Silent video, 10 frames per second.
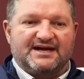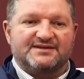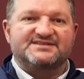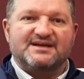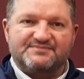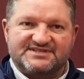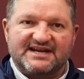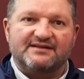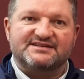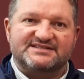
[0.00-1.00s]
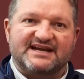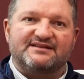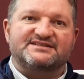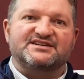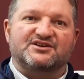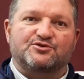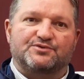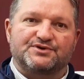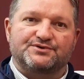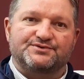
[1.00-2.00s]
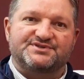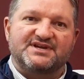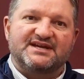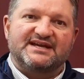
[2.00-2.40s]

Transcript: Some skeleton crews